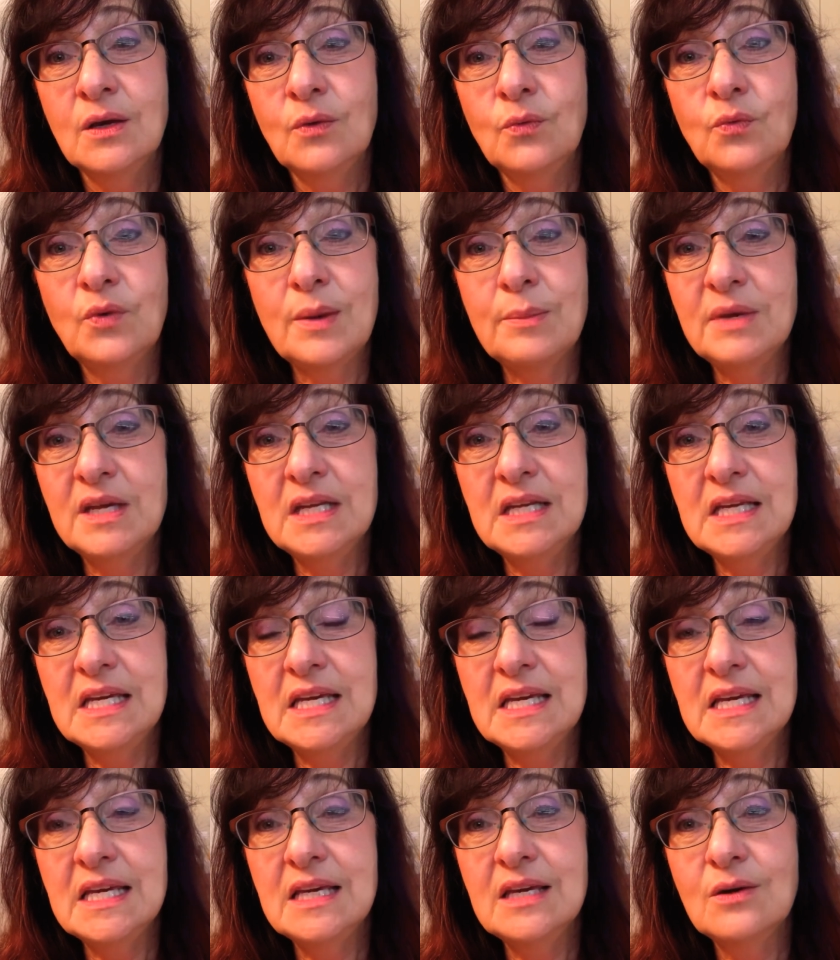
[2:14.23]

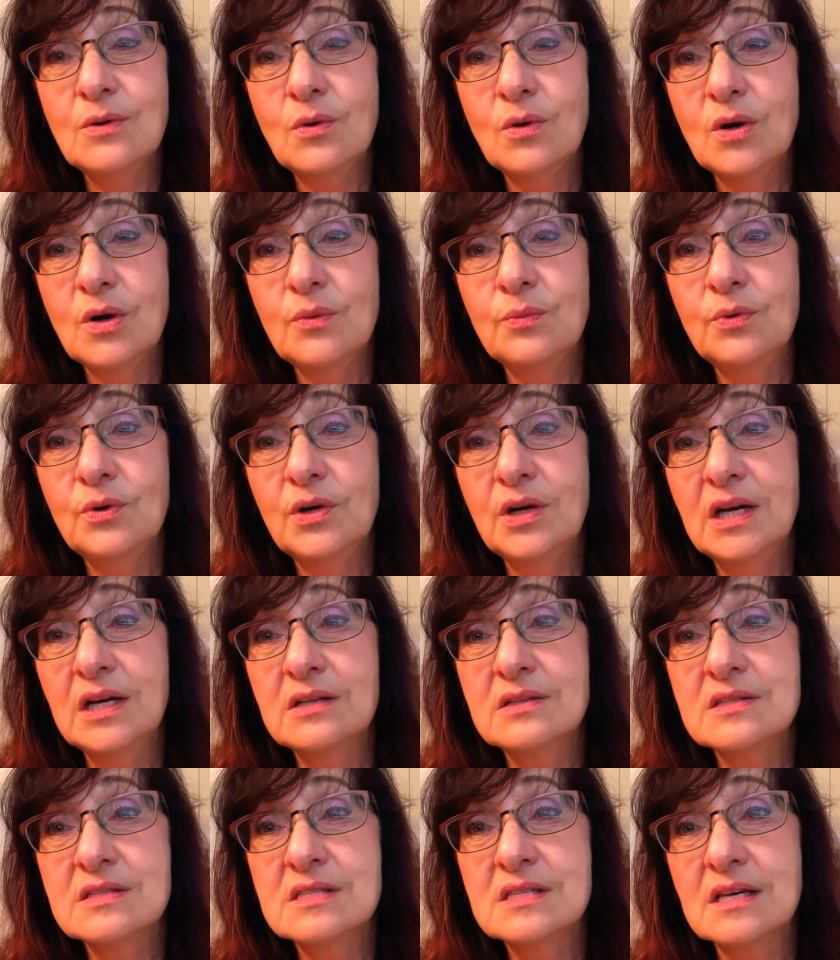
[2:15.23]
remedy or
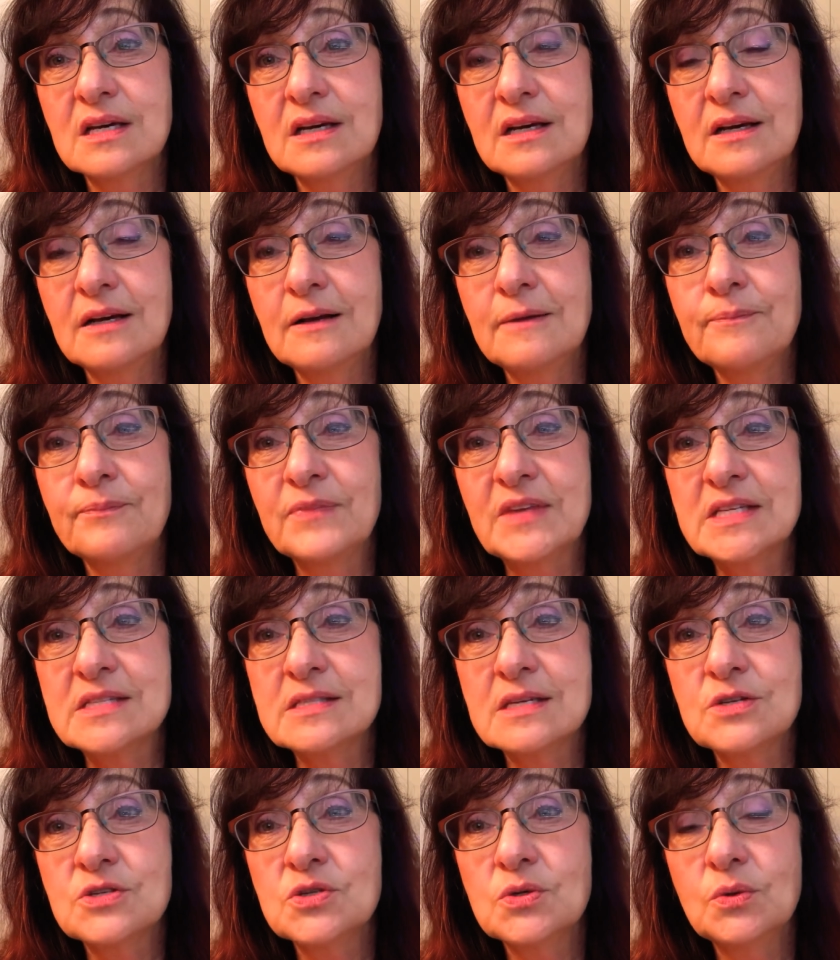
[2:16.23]
what um,
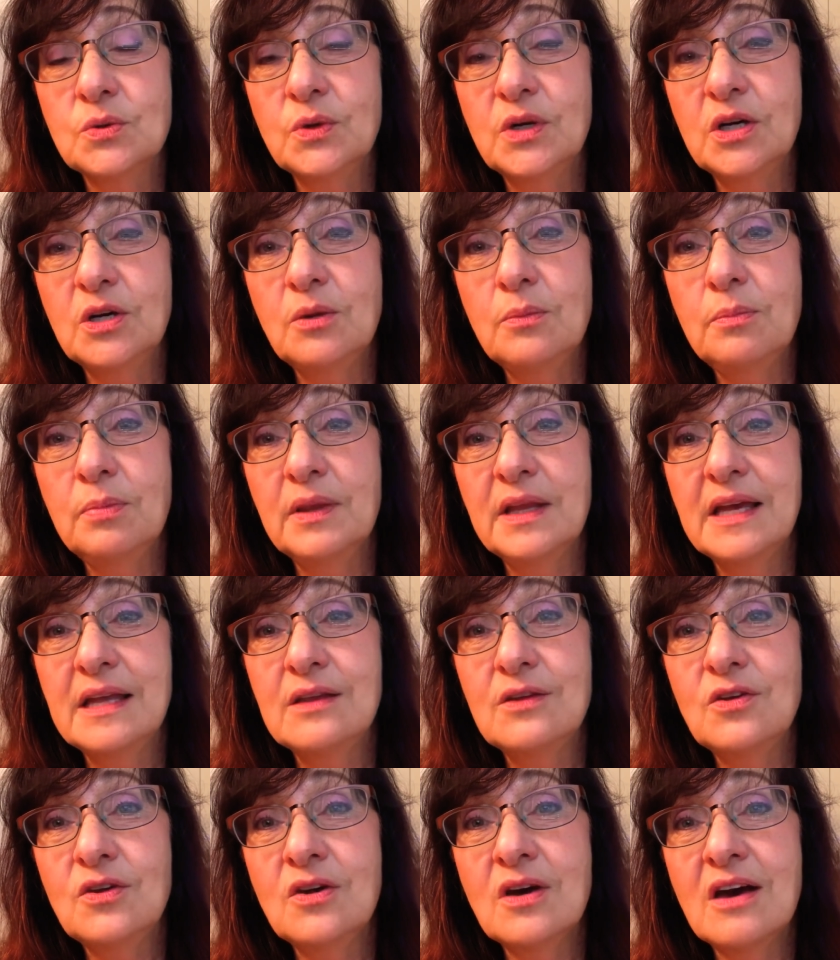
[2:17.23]
essential oil
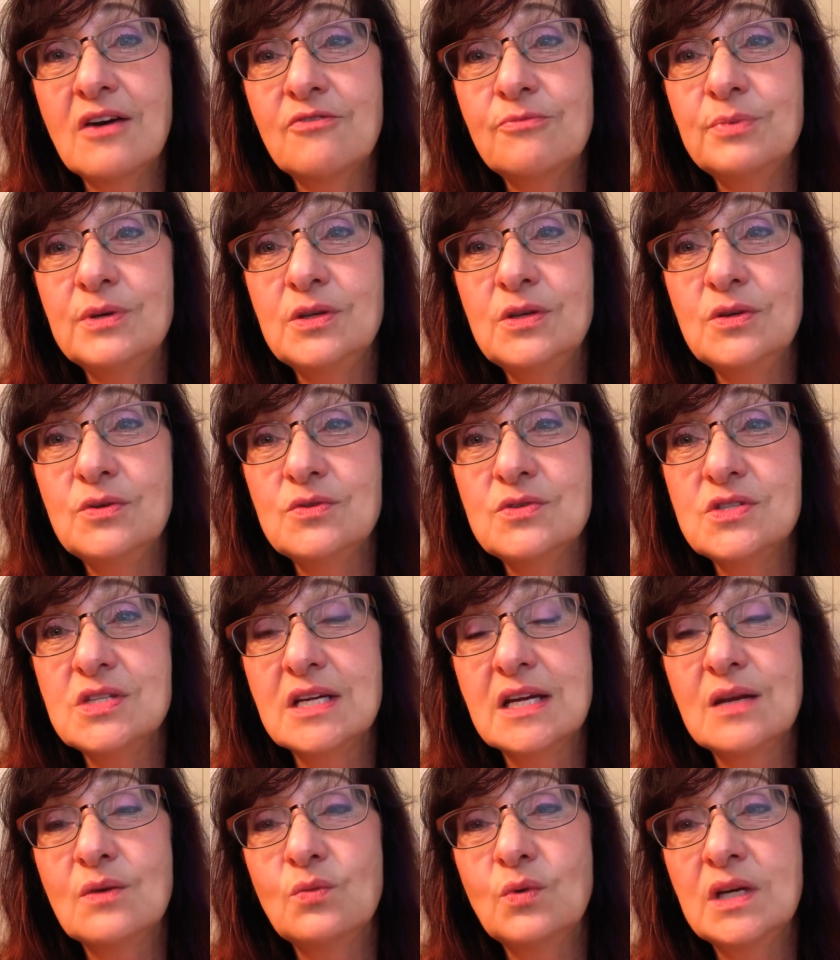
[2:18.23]
blend you have been
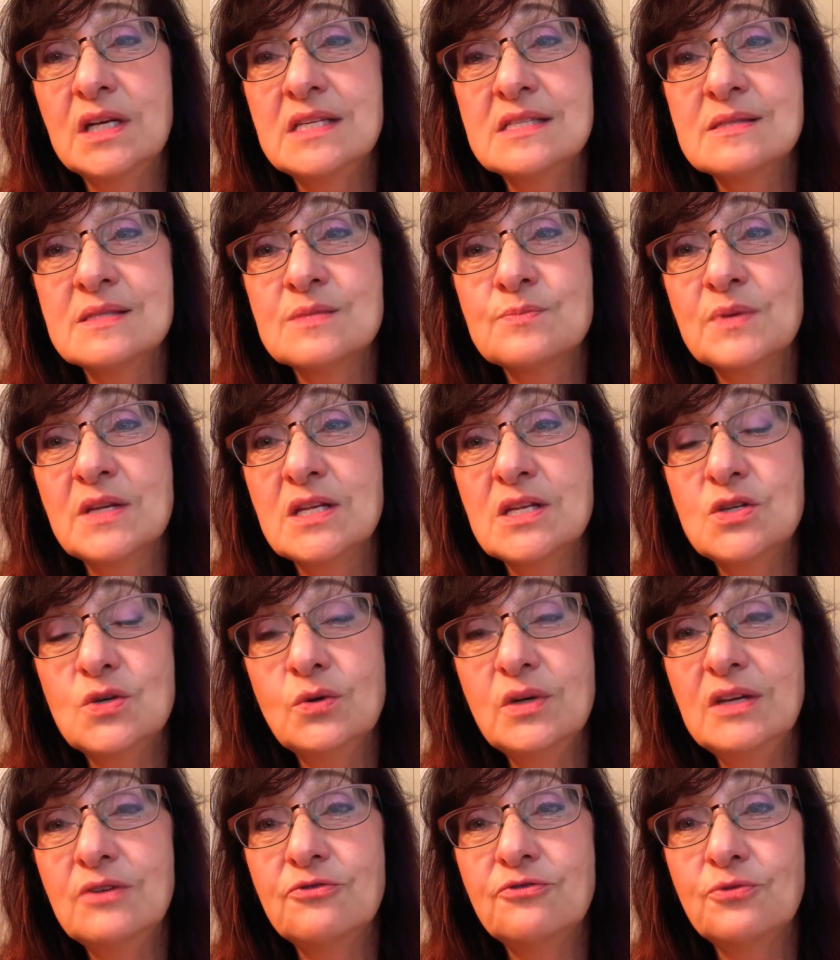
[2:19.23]
using and what it's been
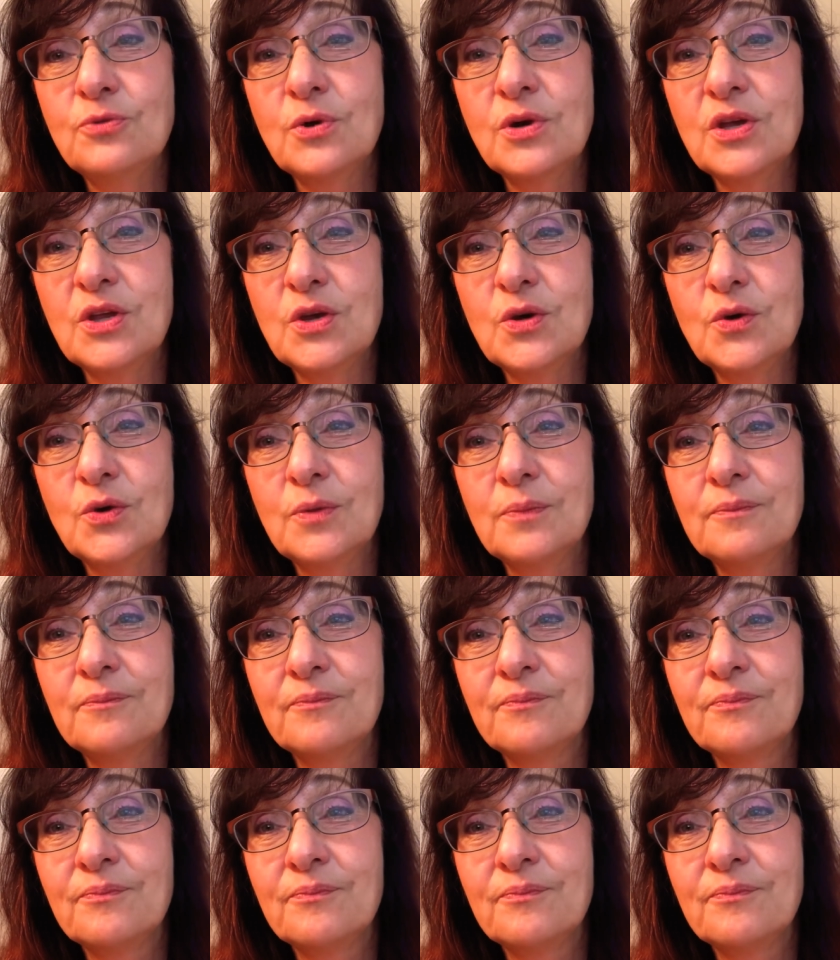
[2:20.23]
doing for you.